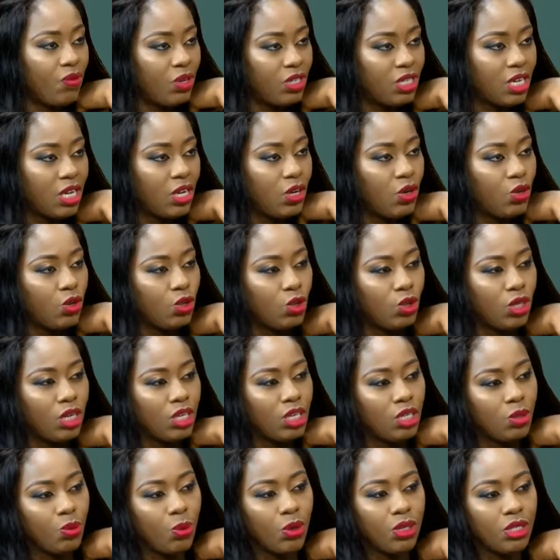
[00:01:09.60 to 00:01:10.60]
for inside the country at
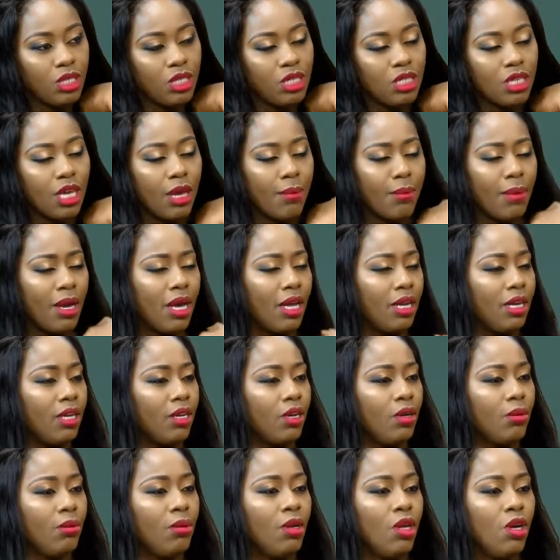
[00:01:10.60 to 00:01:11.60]
this point in time,
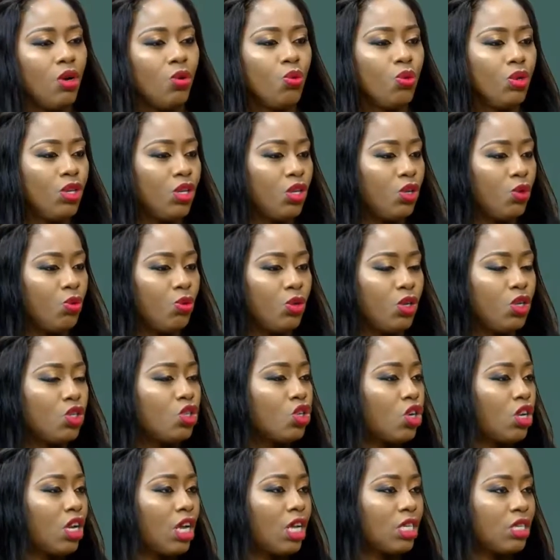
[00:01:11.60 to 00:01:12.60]
and with the
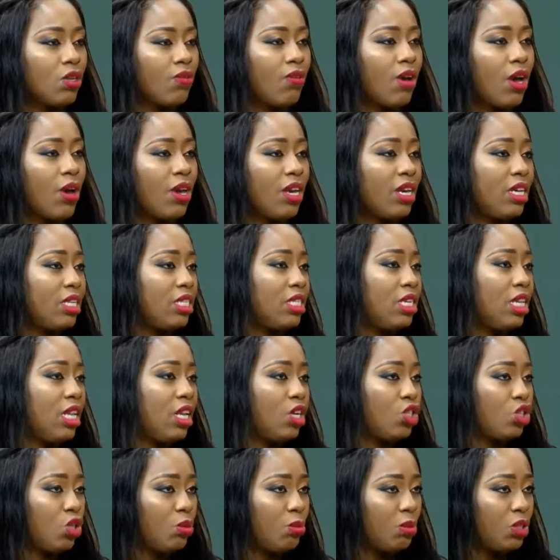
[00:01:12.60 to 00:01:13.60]
turnout of how Ekiti
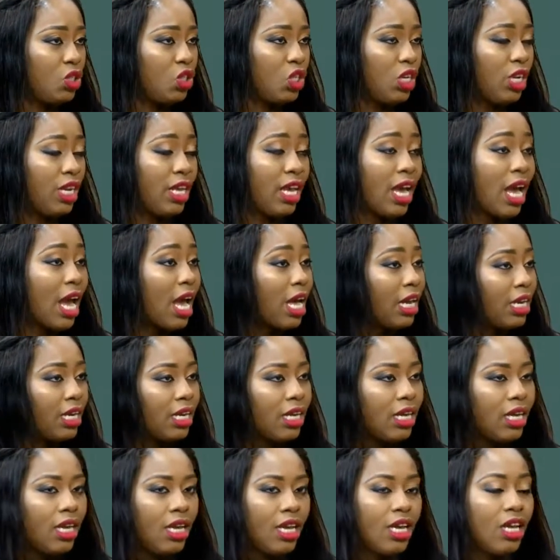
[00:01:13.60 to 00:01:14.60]
election be shele and
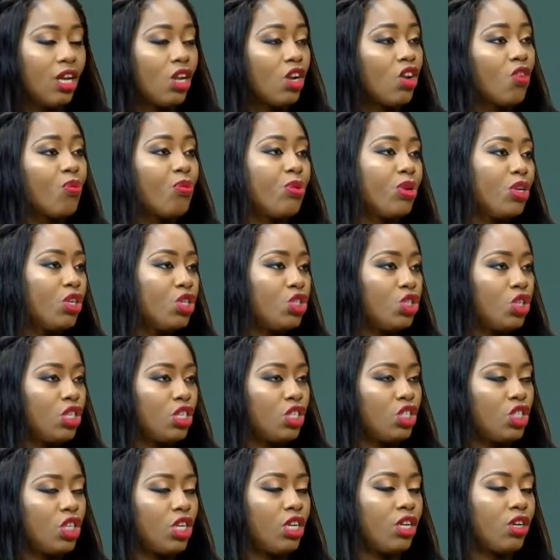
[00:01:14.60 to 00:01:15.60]
a lot of prediction
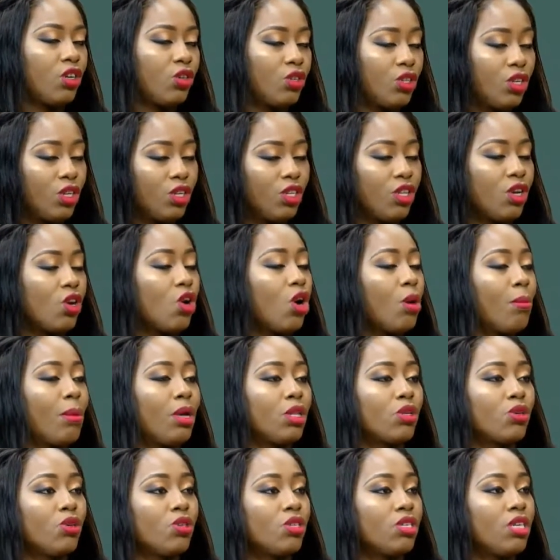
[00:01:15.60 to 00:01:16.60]
they come
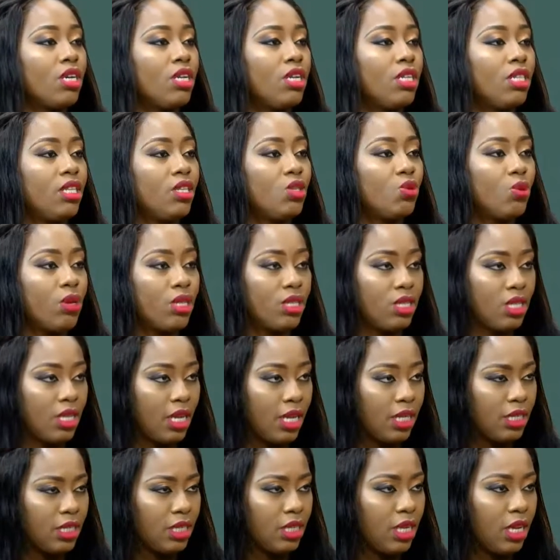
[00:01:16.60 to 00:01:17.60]
out concerning the
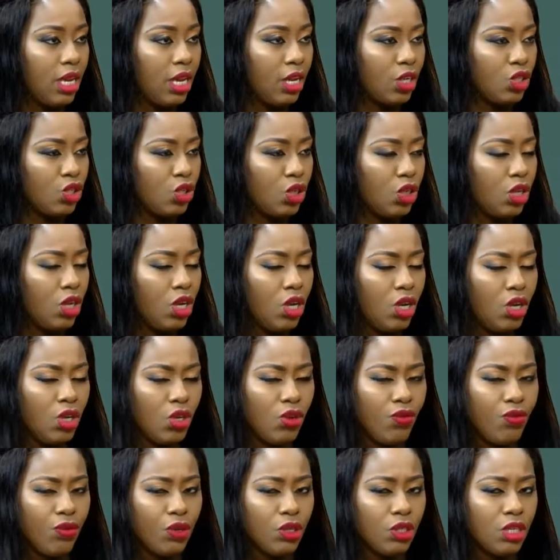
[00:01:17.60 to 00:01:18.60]
2019 election.
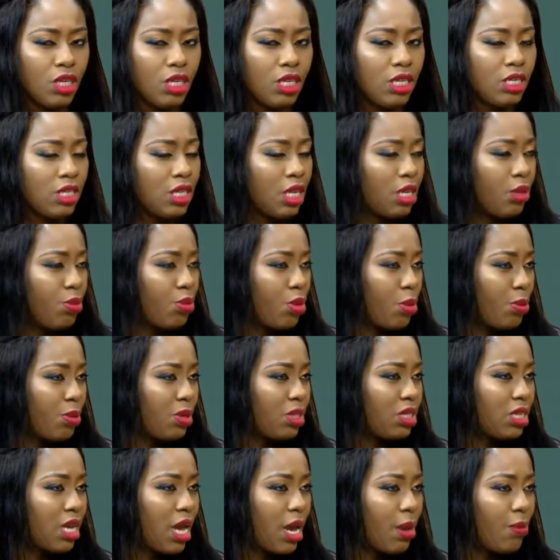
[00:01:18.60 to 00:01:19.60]
You feel say this is not the proper
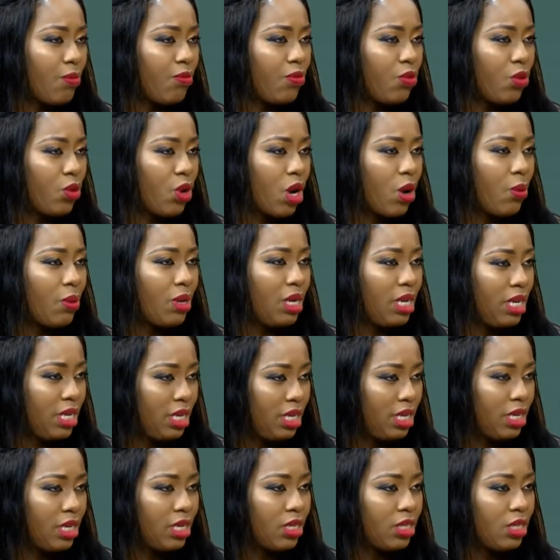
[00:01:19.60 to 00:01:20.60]
time for our
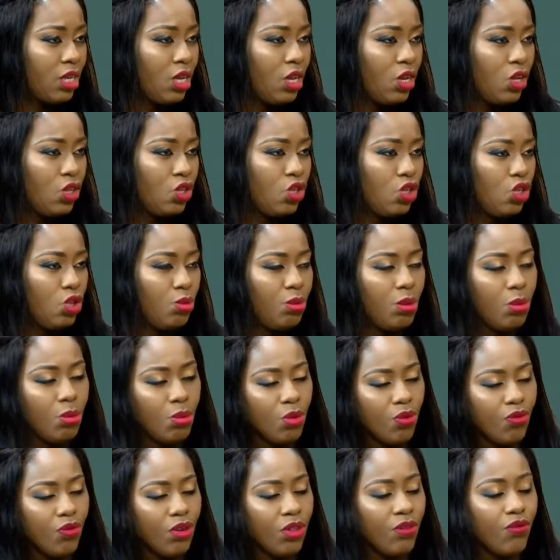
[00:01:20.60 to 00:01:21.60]
leaders to be
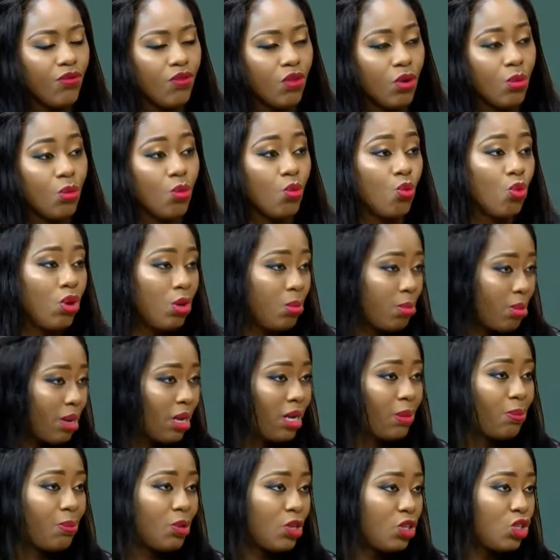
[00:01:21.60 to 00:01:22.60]
moving from one
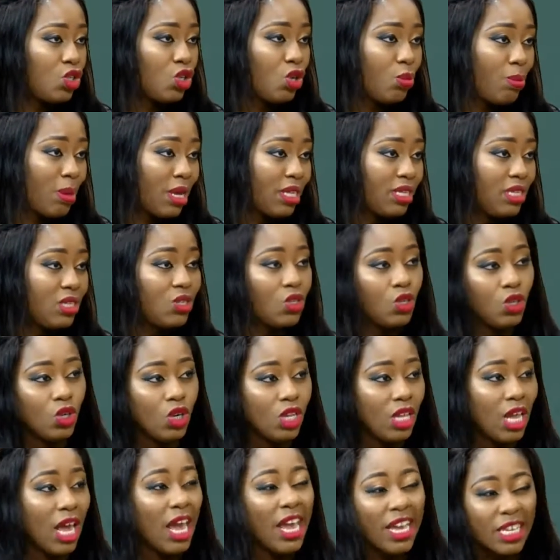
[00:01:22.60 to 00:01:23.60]
political party to the
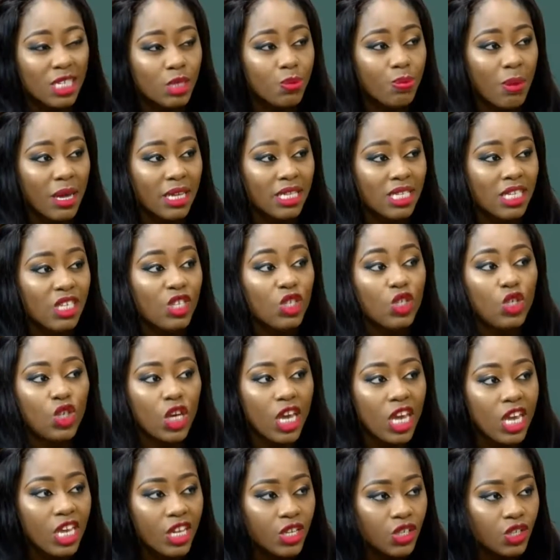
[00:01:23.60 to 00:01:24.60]
other, expecting
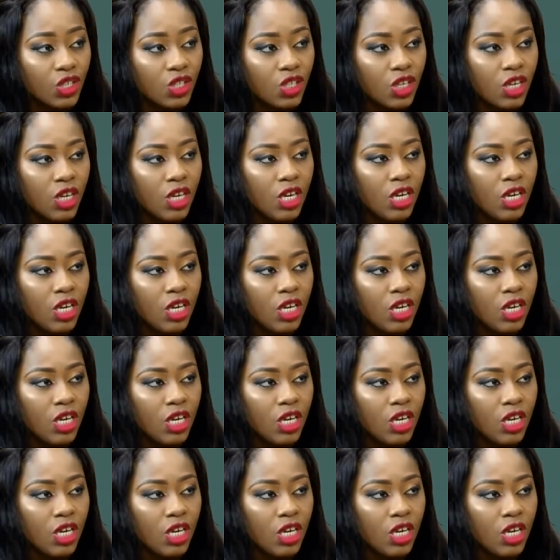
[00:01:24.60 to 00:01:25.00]
change